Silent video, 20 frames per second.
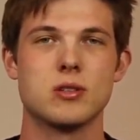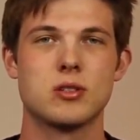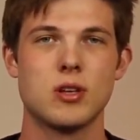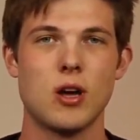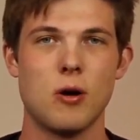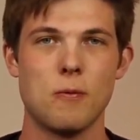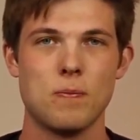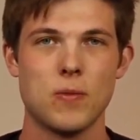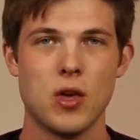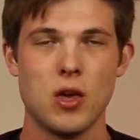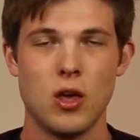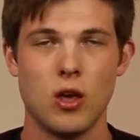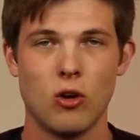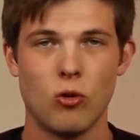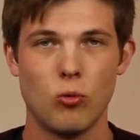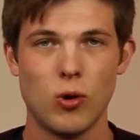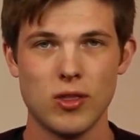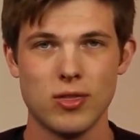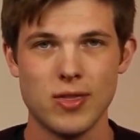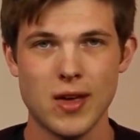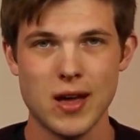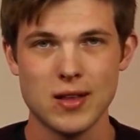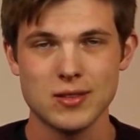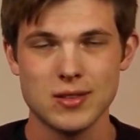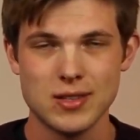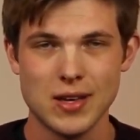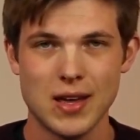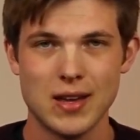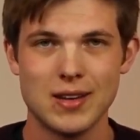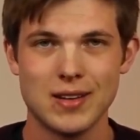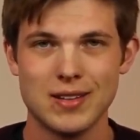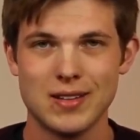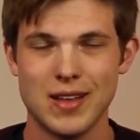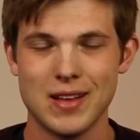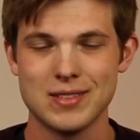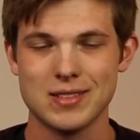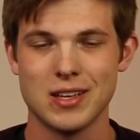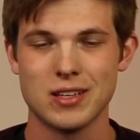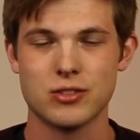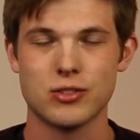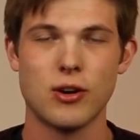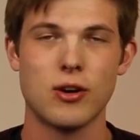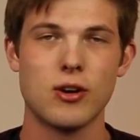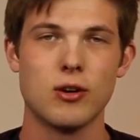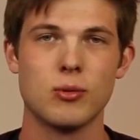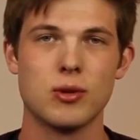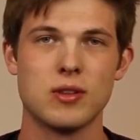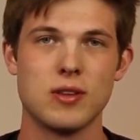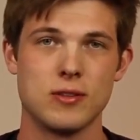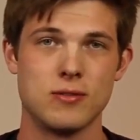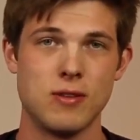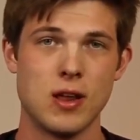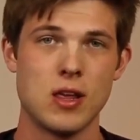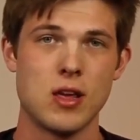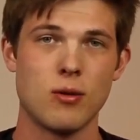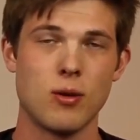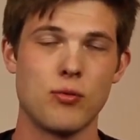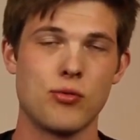So with that said, let's get started with this video.